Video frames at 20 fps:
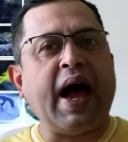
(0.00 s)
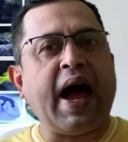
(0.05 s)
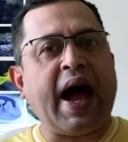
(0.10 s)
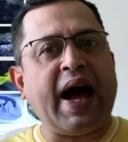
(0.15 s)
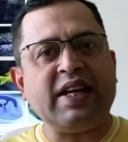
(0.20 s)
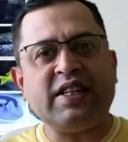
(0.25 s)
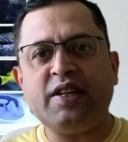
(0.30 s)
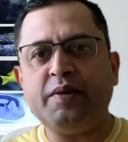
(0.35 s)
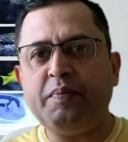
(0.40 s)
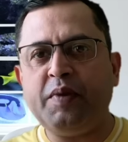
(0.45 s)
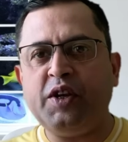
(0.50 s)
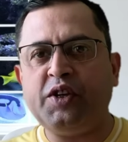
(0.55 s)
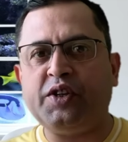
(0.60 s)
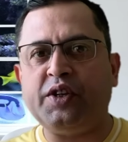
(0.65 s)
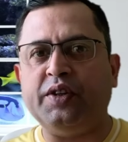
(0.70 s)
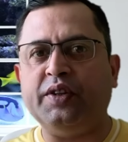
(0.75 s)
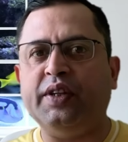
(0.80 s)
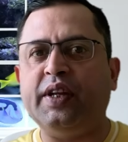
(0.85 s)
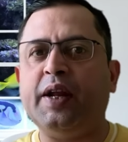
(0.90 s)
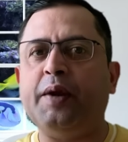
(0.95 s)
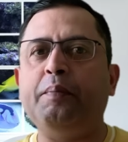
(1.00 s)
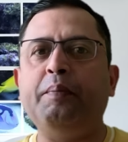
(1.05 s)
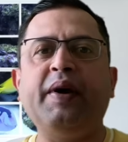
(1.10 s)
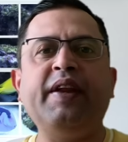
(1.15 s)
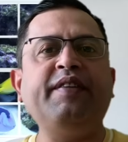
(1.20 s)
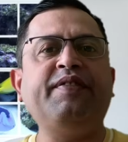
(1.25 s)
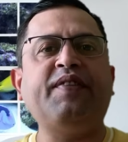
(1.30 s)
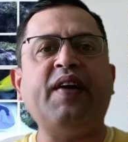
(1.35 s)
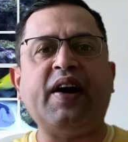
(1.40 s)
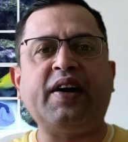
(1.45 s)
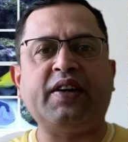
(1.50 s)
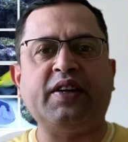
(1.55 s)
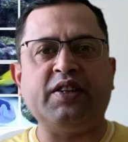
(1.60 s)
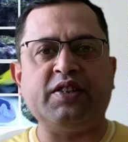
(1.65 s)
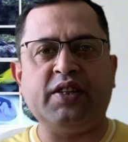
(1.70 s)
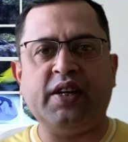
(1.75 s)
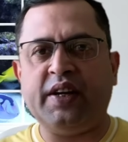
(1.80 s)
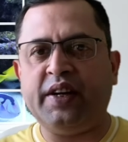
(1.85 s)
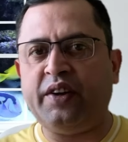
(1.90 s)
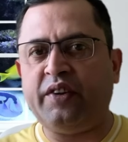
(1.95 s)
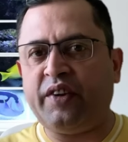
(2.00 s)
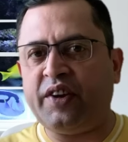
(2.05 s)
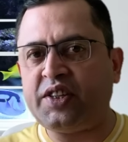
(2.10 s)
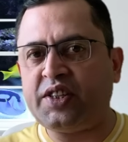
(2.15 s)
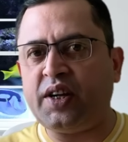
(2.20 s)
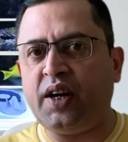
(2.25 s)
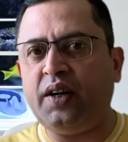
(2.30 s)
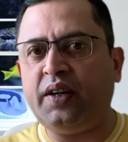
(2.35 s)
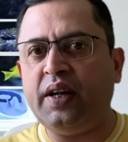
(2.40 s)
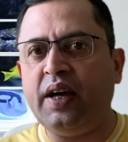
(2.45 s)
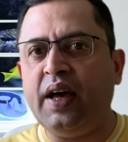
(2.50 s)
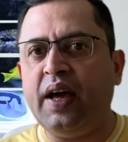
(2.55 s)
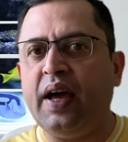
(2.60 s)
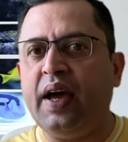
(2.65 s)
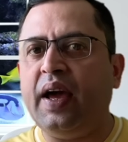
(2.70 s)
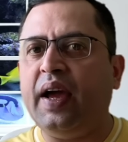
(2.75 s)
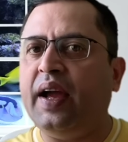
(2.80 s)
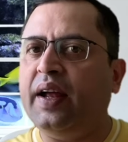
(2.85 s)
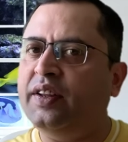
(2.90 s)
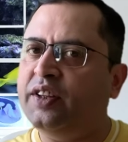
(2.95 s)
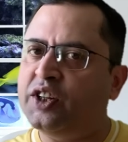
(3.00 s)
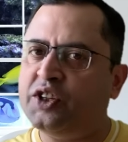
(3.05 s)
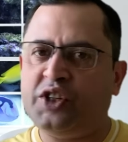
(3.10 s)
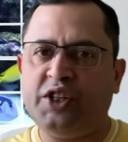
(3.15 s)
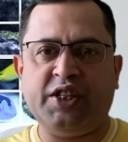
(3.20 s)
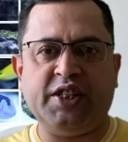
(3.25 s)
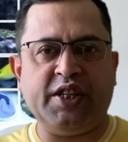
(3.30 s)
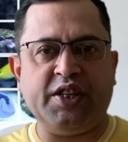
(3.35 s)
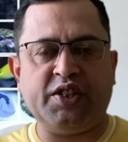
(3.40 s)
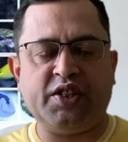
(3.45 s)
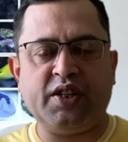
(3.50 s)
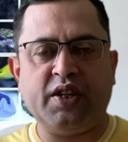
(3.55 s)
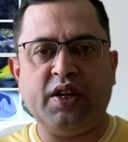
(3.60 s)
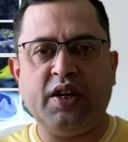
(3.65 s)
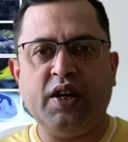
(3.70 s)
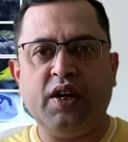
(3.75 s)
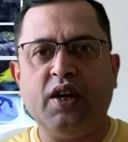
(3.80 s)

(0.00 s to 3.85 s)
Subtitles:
As I mentioned, there are many factors that can result in this disease.